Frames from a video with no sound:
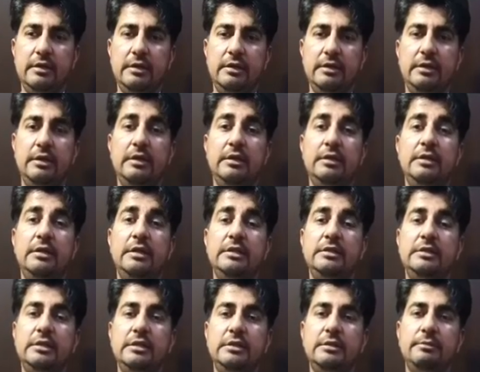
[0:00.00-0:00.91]
and
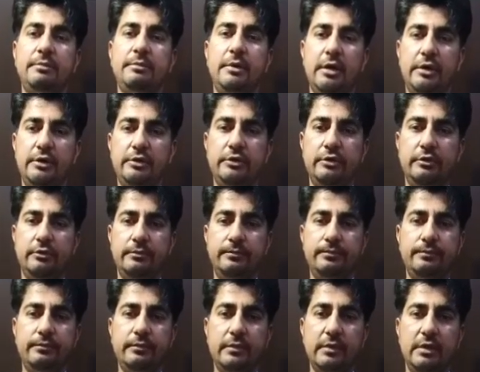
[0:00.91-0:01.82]
this is part 2,
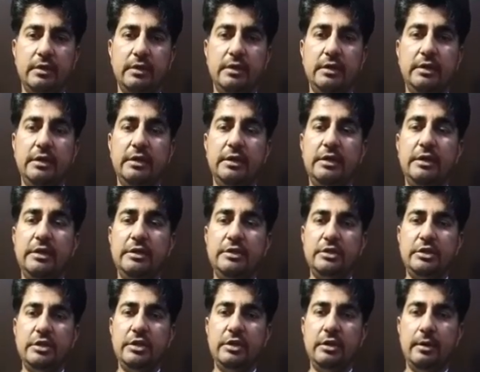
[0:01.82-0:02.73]

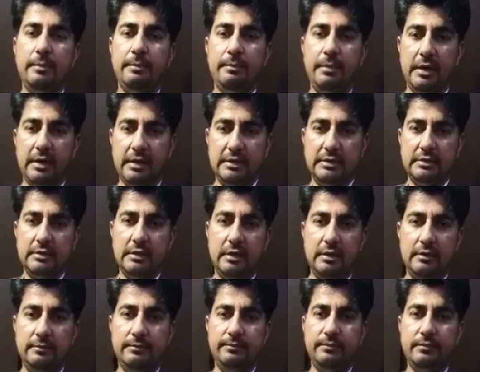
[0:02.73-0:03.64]
History of
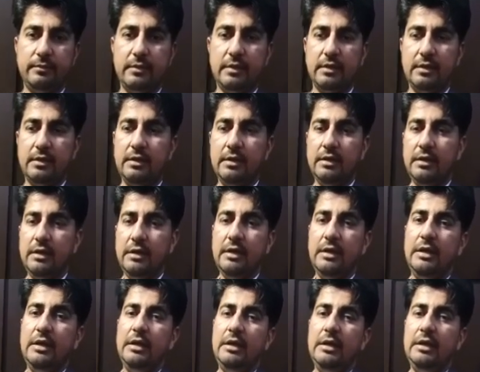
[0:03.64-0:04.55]
Pakistan.
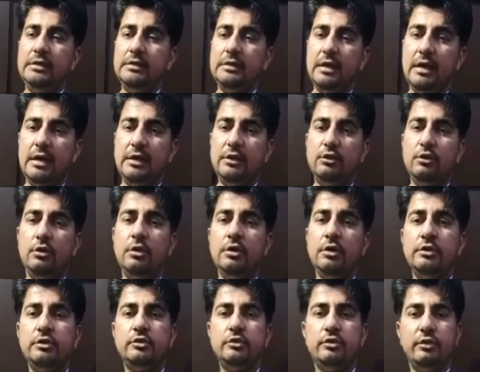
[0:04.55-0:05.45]
As I
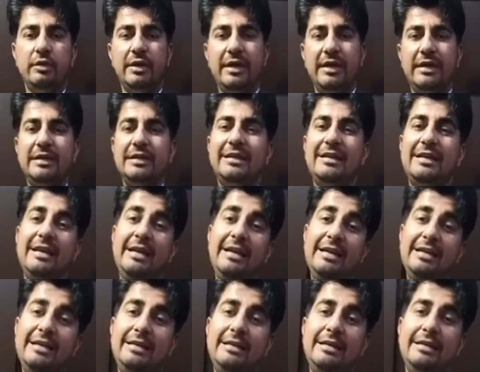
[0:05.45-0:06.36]
taught you in
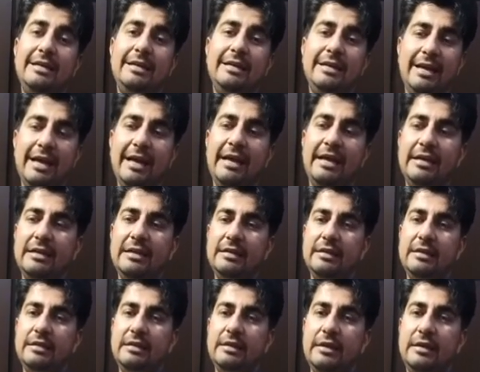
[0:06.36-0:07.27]
grade 9
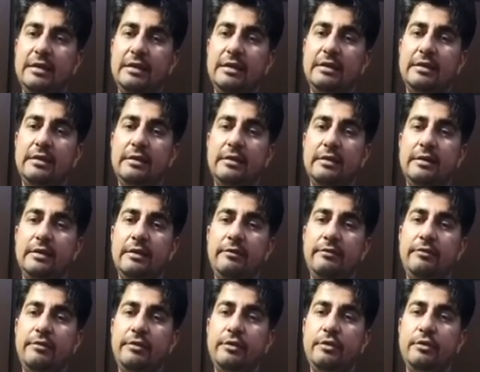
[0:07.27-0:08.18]
that
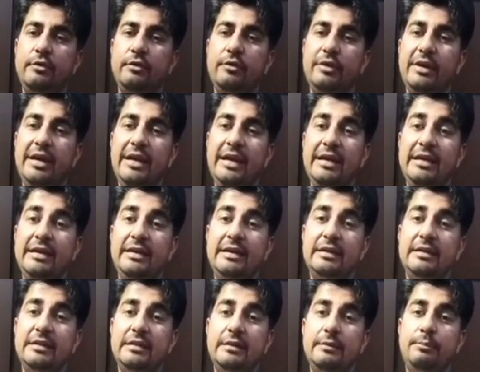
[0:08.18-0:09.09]
if you
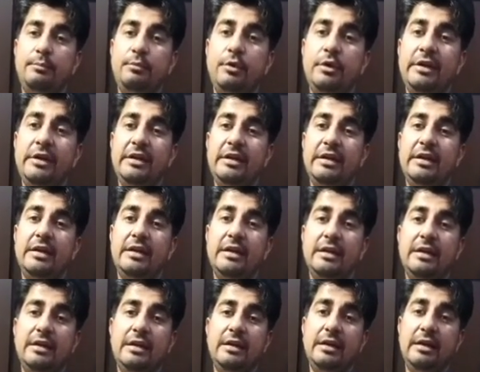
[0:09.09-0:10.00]
added the
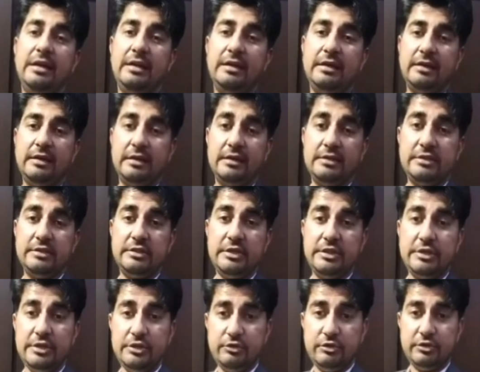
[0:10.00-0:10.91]
political and
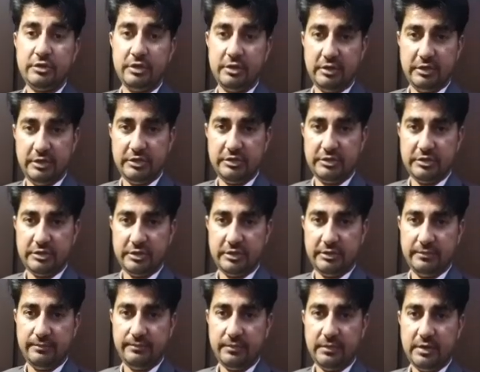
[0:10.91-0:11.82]
constitutional
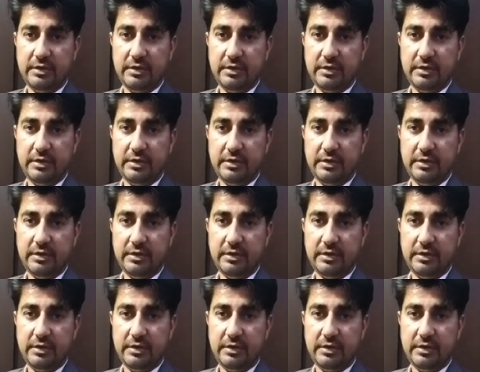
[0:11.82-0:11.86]
history,